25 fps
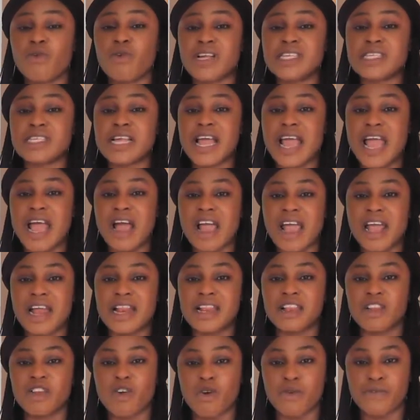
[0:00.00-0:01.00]
We say a
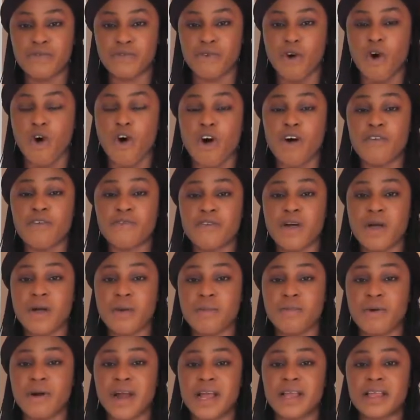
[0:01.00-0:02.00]
loaf of
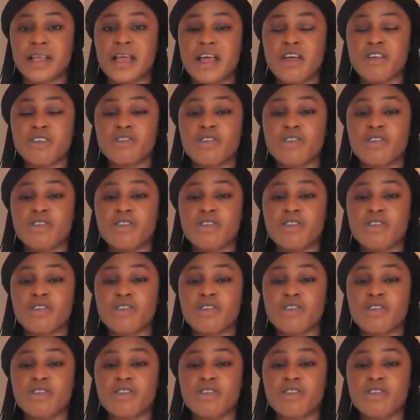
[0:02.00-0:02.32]
bread,